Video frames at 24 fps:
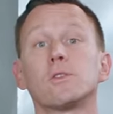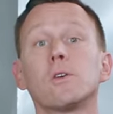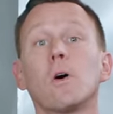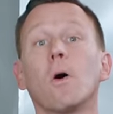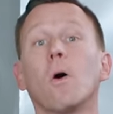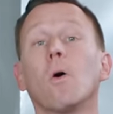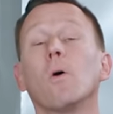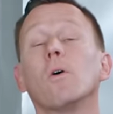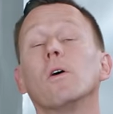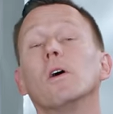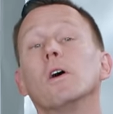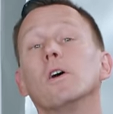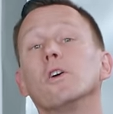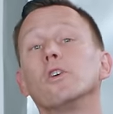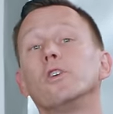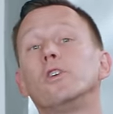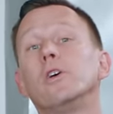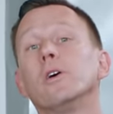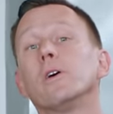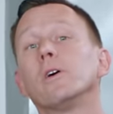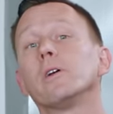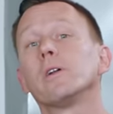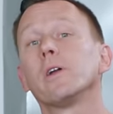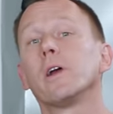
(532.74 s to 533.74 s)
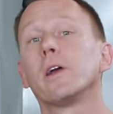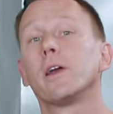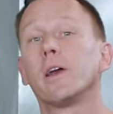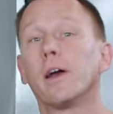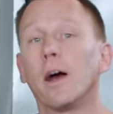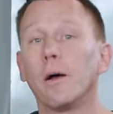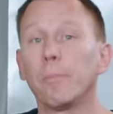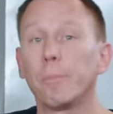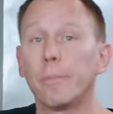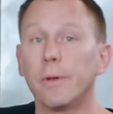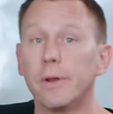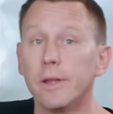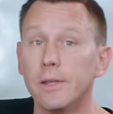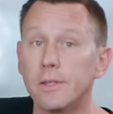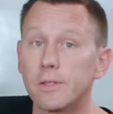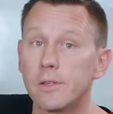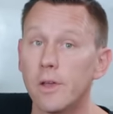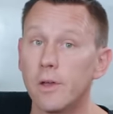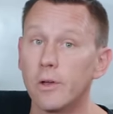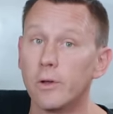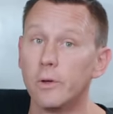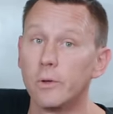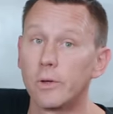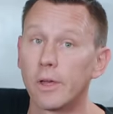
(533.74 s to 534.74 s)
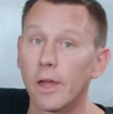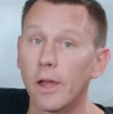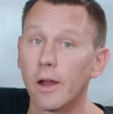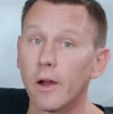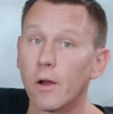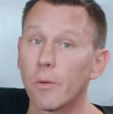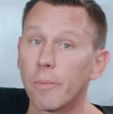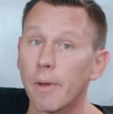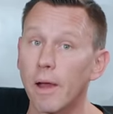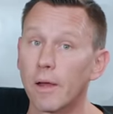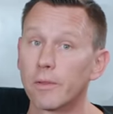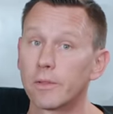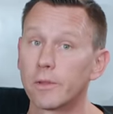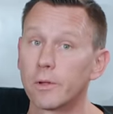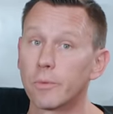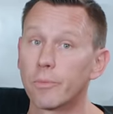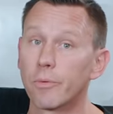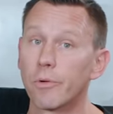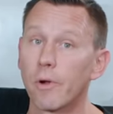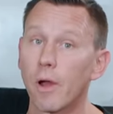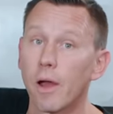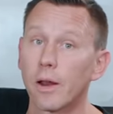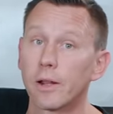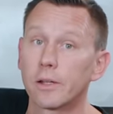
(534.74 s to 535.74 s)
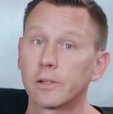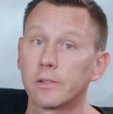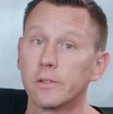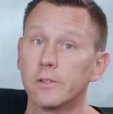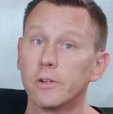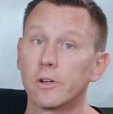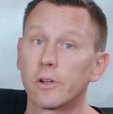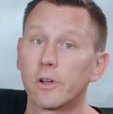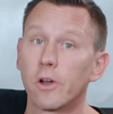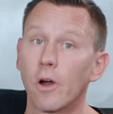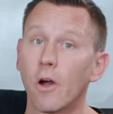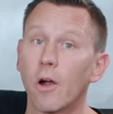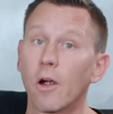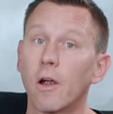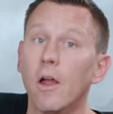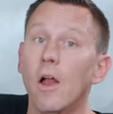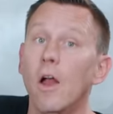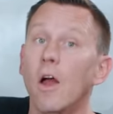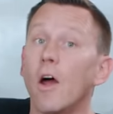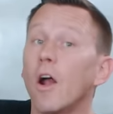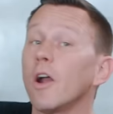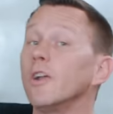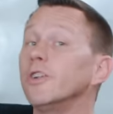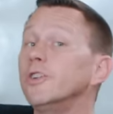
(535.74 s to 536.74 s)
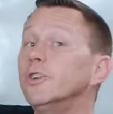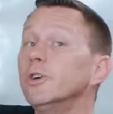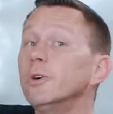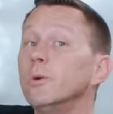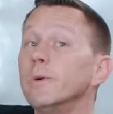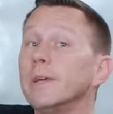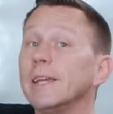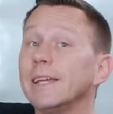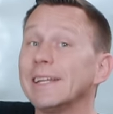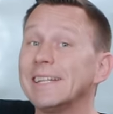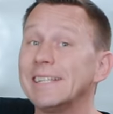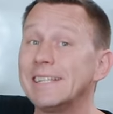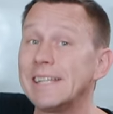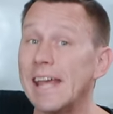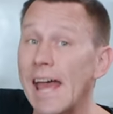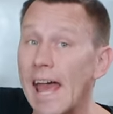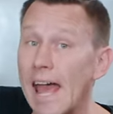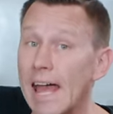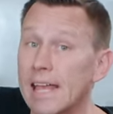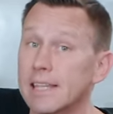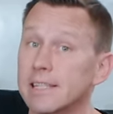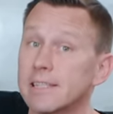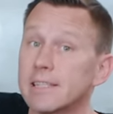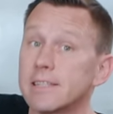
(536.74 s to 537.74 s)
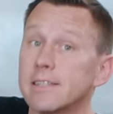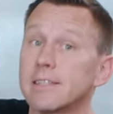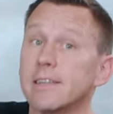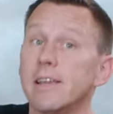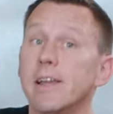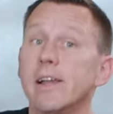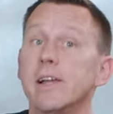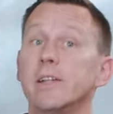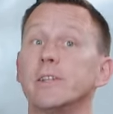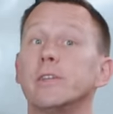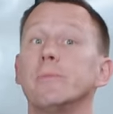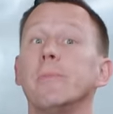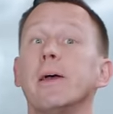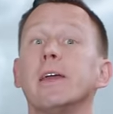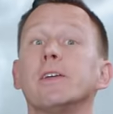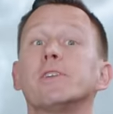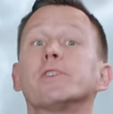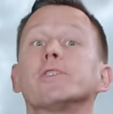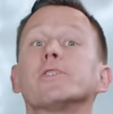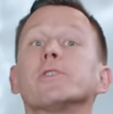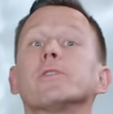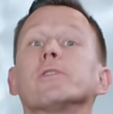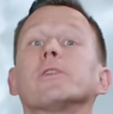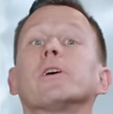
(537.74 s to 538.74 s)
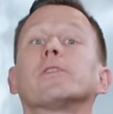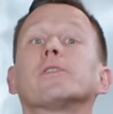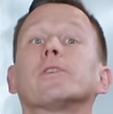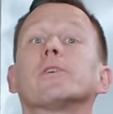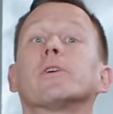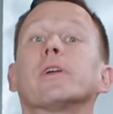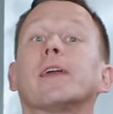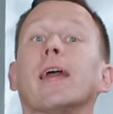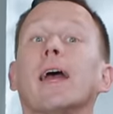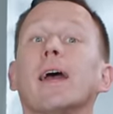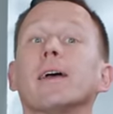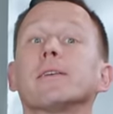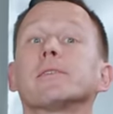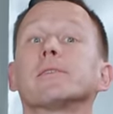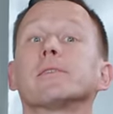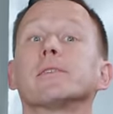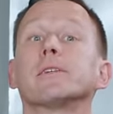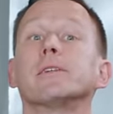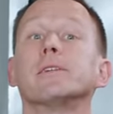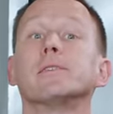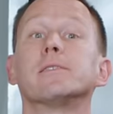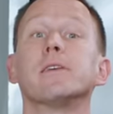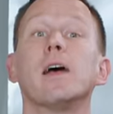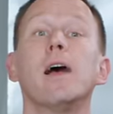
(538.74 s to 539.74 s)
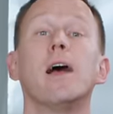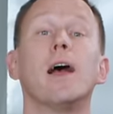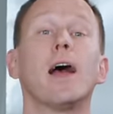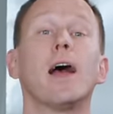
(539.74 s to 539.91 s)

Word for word: So, good companies who care about their product in your car are doing tests to make sure that their gasoline's